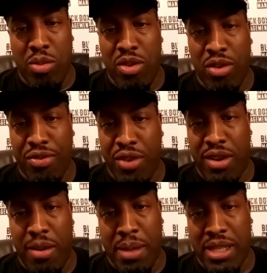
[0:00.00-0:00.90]
You've got three
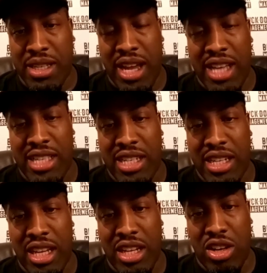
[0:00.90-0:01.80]
of the best guys in
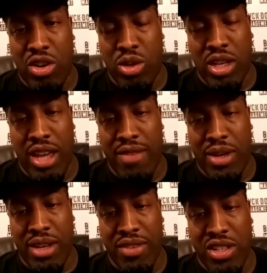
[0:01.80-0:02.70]
the whole of the
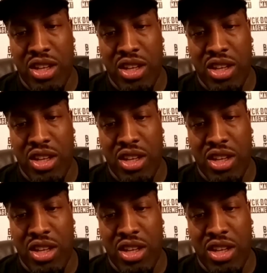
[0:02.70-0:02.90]
heavyweight division.